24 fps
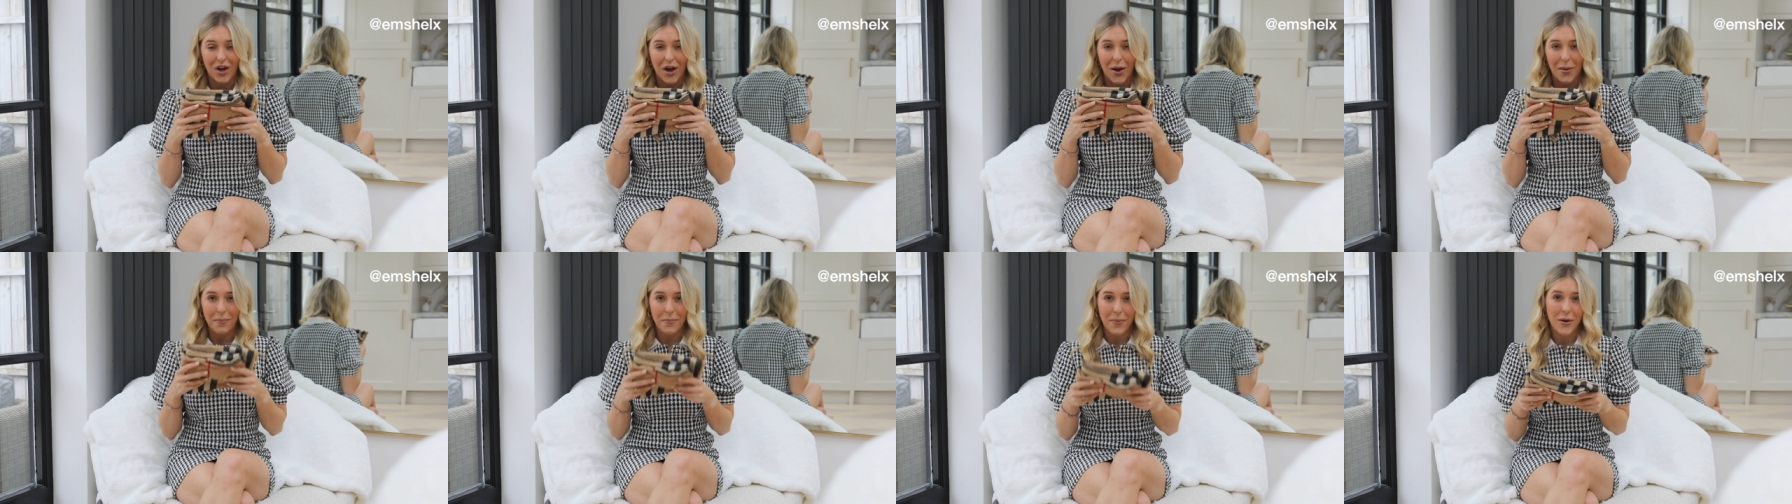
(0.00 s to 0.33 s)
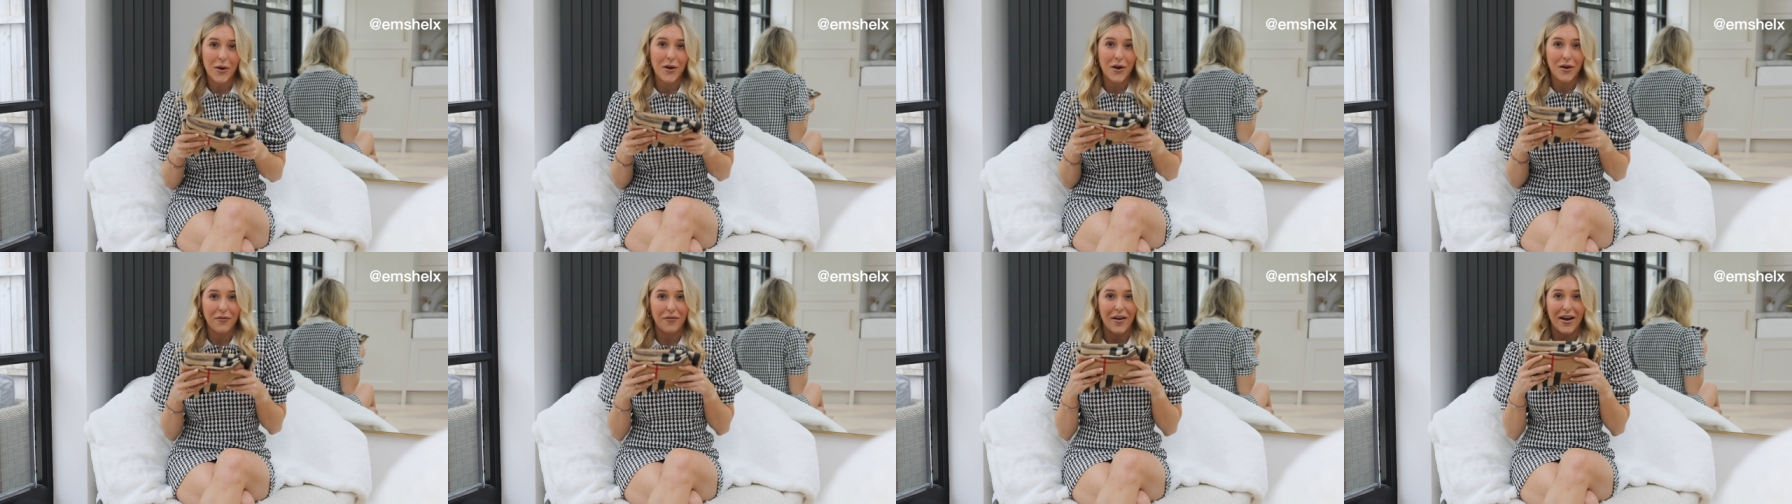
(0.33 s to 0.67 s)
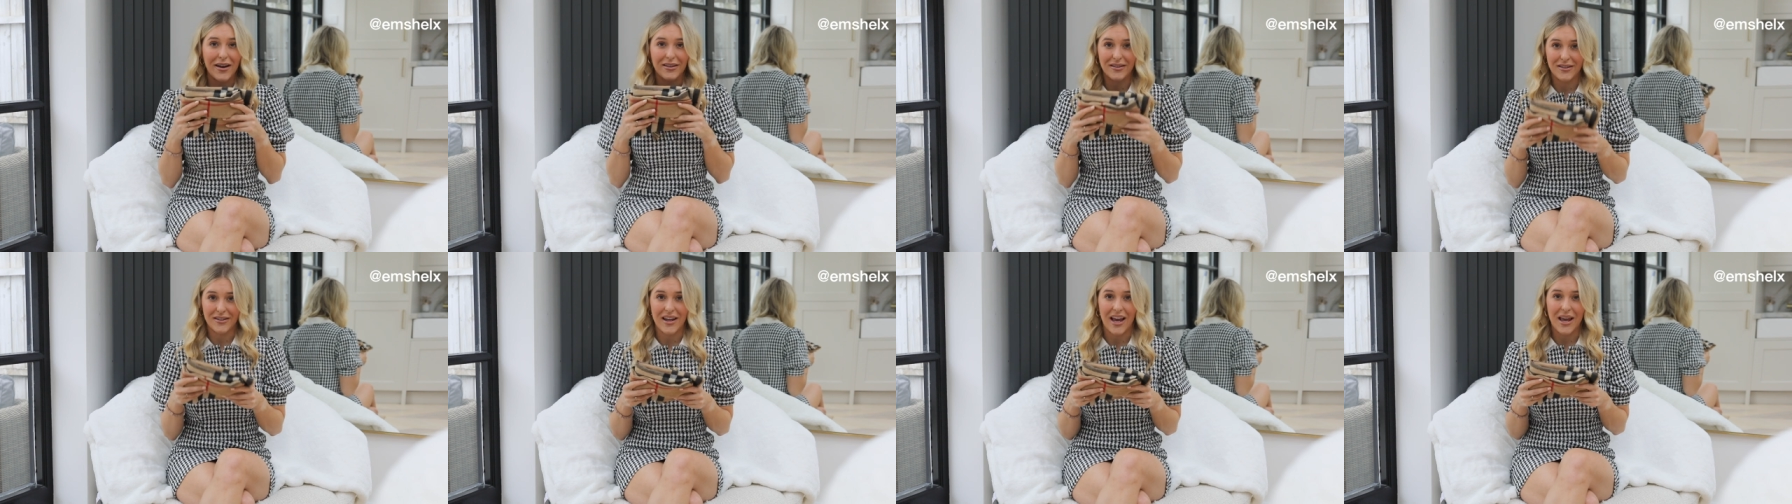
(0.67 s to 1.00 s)
a
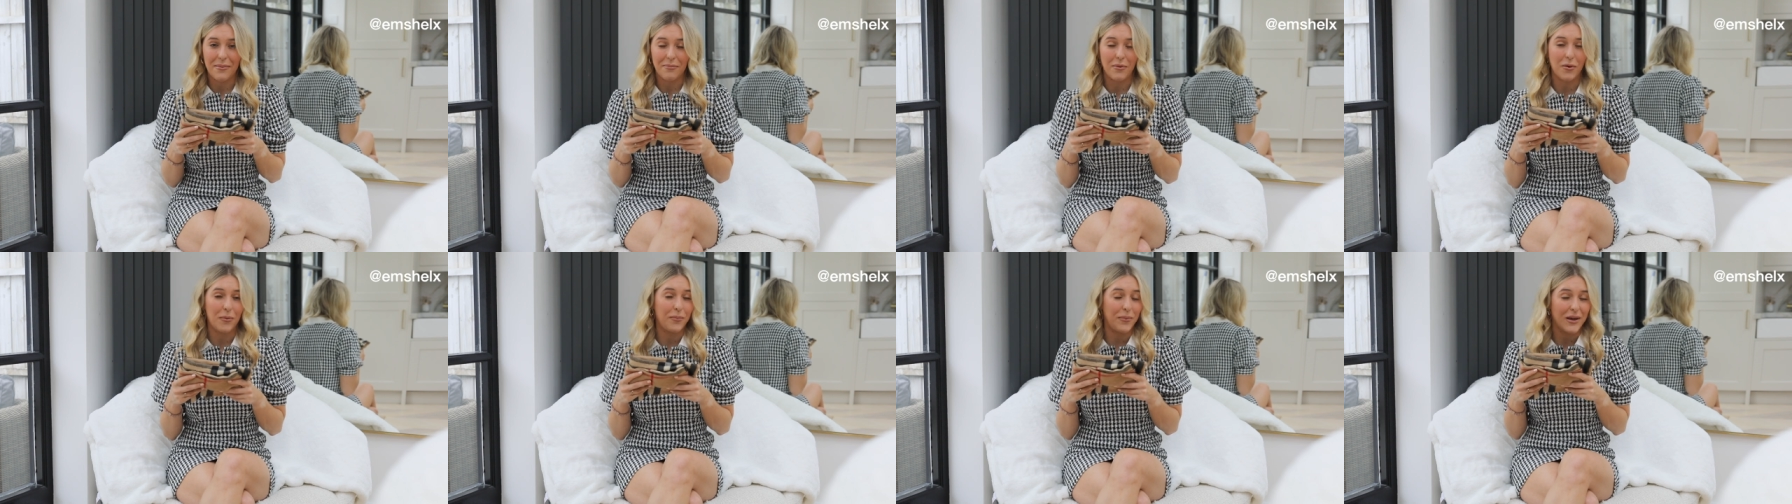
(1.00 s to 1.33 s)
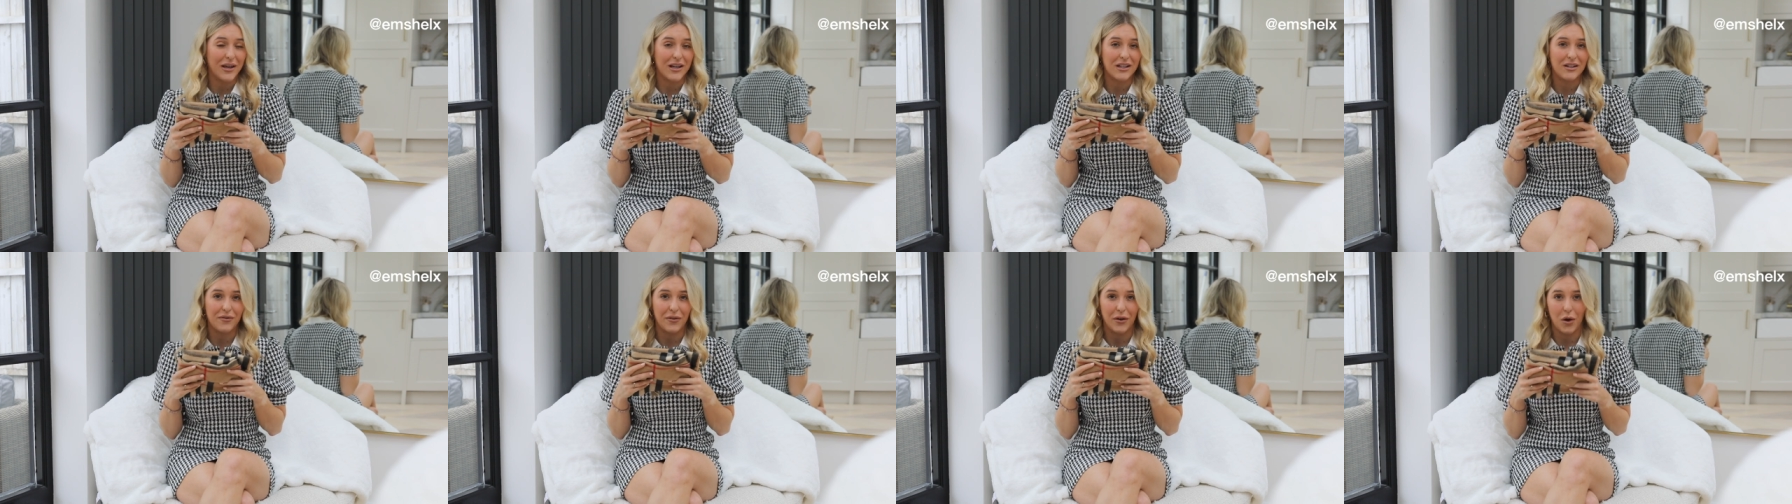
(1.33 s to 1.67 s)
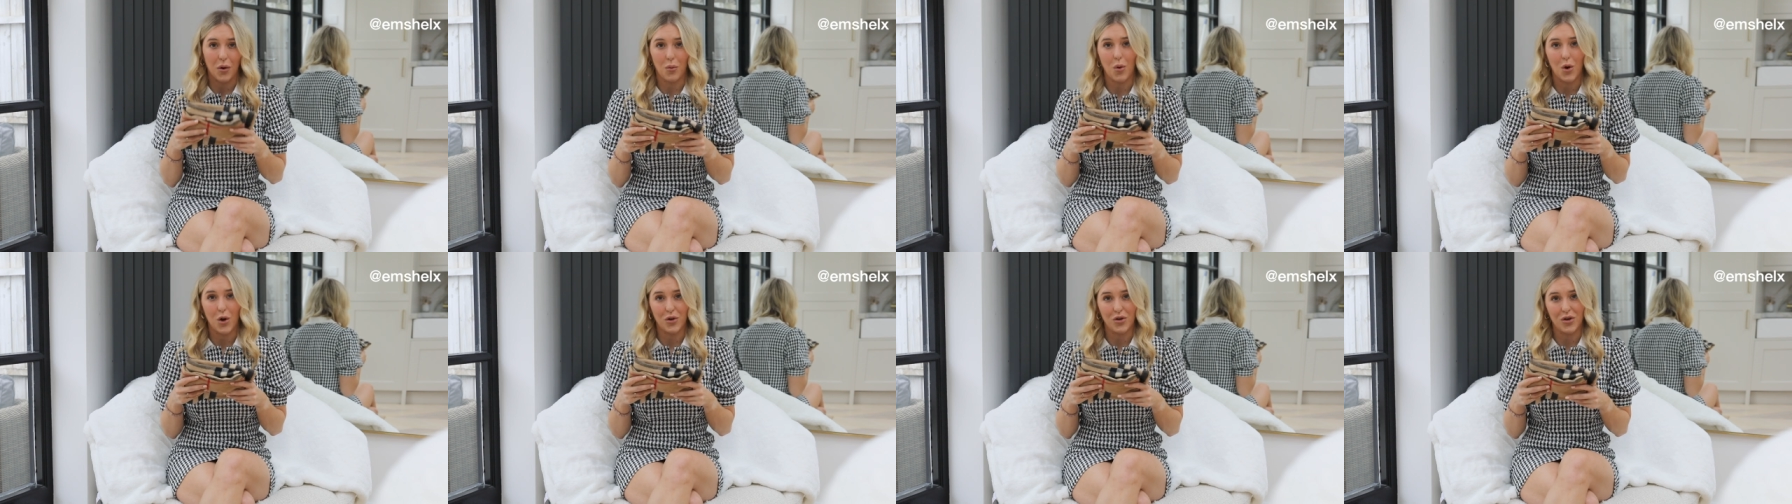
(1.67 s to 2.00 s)
perfect staple piece for
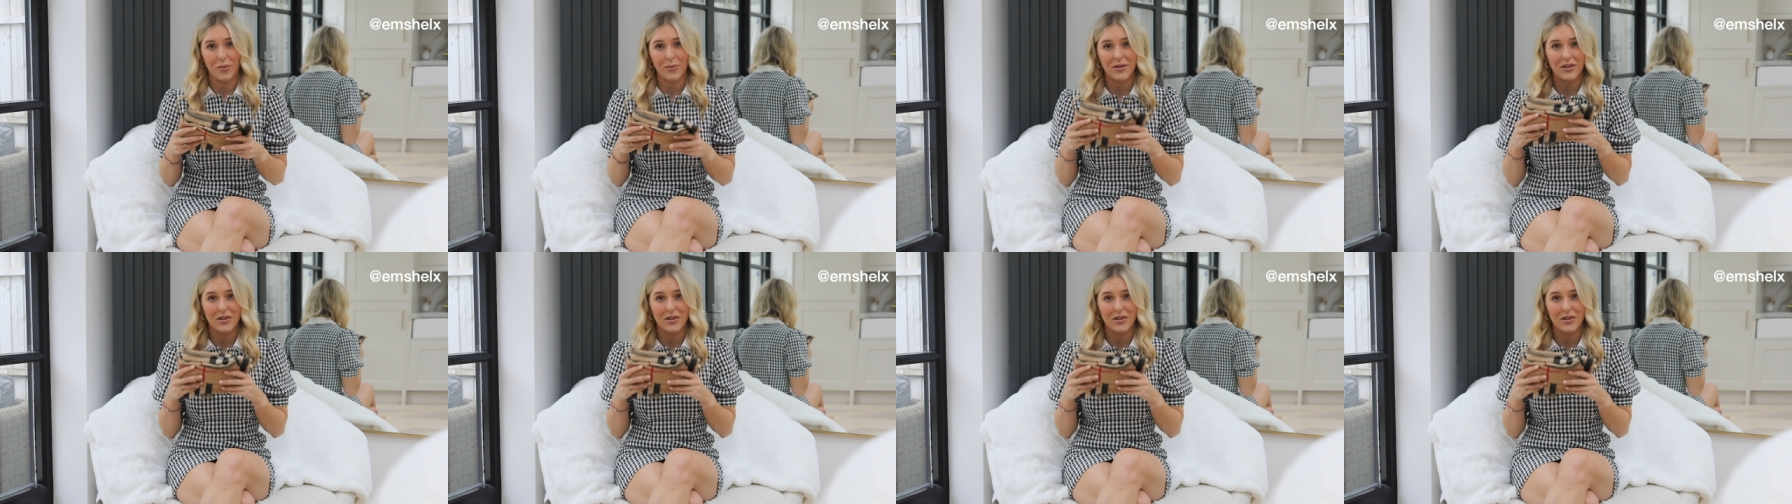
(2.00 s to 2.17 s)
your wardrobe.